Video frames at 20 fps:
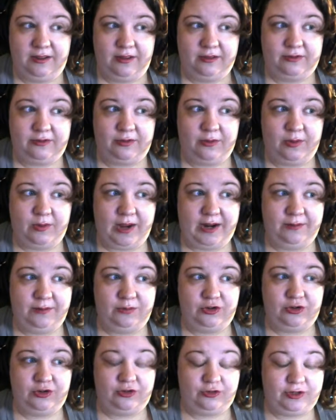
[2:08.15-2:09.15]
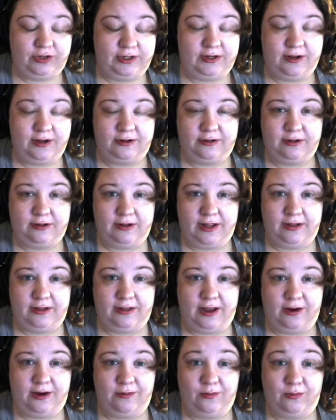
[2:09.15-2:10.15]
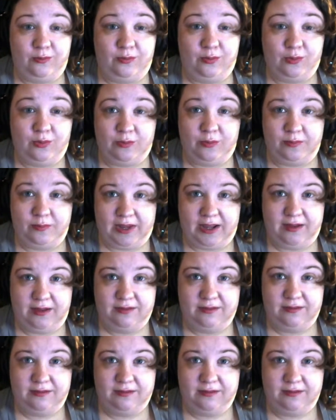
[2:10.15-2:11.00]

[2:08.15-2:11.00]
So I'm choosing not to let that rule me.